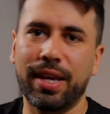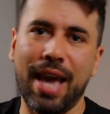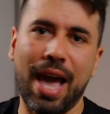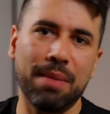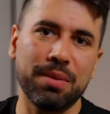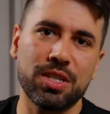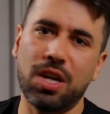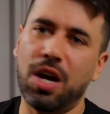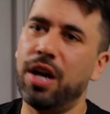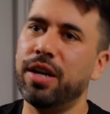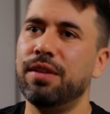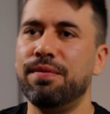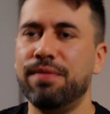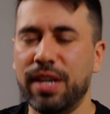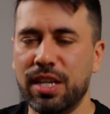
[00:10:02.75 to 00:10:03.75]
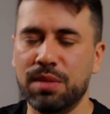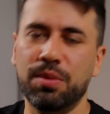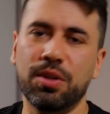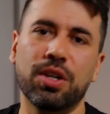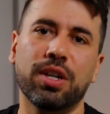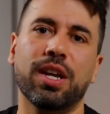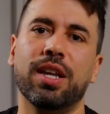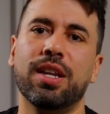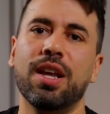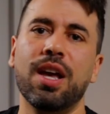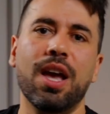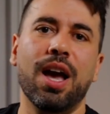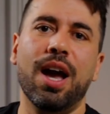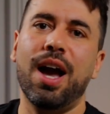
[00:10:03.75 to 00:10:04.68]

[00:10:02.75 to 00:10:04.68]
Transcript: like Amazon and Facebook and